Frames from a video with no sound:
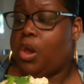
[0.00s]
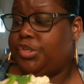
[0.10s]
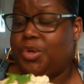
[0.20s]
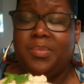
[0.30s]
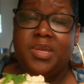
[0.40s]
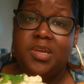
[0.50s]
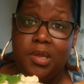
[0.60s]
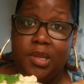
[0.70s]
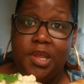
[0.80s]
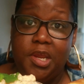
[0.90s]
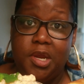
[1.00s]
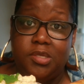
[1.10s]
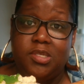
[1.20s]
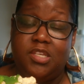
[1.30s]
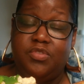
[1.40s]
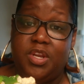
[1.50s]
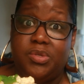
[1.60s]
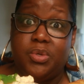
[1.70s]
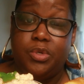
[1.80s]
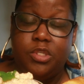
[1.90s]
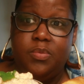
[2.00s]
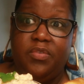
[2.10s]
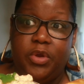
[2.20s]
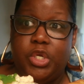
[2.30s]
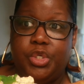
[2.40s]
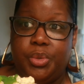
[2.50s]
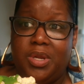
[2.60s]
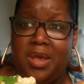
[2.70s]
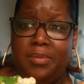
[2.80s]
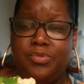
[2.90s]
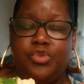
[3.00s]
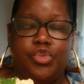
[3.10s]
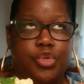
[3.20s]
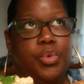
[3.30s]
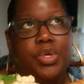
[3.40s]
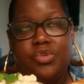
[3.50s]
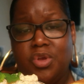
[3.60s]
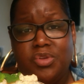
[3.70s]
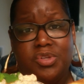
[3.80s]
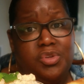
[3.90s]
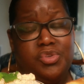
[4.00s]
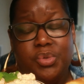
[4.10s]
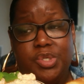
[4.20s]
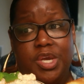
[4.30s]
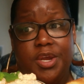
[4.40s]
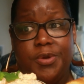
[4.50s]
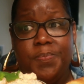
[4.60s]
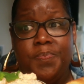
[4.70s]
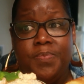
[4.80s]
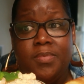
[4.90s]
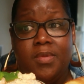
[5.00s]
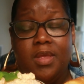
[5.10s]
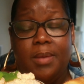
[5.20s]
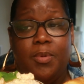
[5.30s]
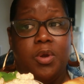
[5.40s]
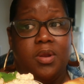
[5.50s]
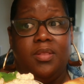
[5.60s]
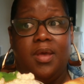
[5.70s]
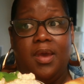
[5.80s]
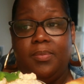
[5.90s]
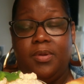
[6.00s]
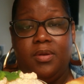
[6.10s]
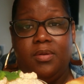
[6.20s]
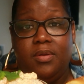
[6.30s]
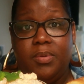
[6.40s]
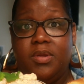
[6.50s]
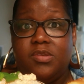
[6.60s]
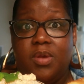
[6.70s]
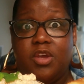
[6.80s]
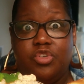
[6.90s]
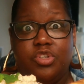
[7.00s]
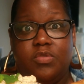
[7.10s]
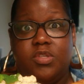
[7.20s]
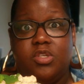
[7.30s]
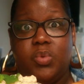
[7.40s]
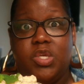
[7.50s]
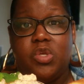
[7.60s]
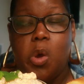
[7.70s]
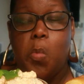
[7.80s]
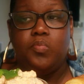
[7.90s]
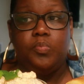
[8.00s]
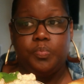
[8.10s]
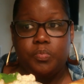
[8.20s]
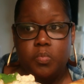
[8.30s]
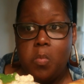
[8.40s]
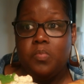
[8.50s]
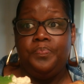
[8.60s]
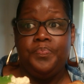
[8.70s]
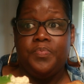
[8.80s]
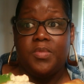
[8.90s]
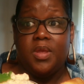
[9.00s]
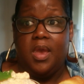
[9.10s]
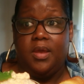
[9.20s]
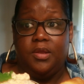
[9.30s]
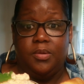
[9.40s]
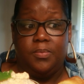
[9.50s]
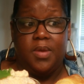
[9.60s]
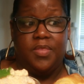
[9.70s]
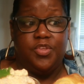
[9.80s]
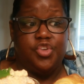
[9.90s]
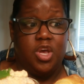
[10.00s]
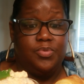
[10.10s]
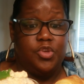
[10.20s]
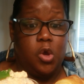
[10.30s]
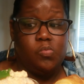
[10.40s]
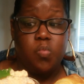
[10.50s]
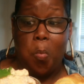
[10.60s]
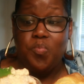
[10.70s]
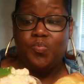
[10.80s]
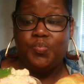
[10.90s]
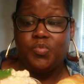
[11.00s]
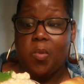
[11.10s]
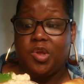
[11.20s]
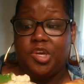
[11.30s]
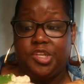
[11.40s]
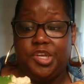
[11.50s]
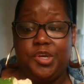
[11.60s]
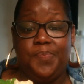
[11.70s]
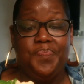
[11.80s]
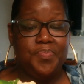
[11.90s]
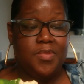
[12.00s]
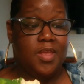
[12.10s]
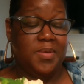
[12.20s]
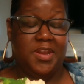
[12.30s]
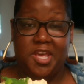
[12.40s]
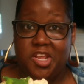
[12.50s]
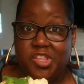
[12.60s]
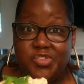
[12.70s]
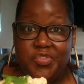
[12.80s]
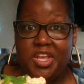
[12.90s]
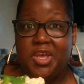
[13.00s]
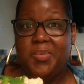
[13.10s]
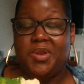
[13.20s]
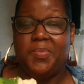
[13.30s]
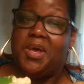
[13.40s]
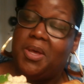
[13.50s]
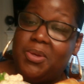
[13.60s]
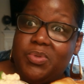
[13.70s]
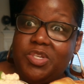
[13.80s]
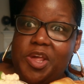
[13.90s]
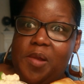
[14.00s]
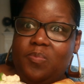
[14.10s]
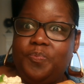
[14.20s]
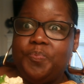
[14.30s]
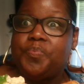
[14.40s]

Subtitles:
So I'm gonna cut it here. Today's video is going to be very short. I am so exhausted and so tired. I've been working a lot. I put in some extra shifts this week, so at the job. So I'm gonna cut it here. I'm gonna edit this video. I'm gonna post it,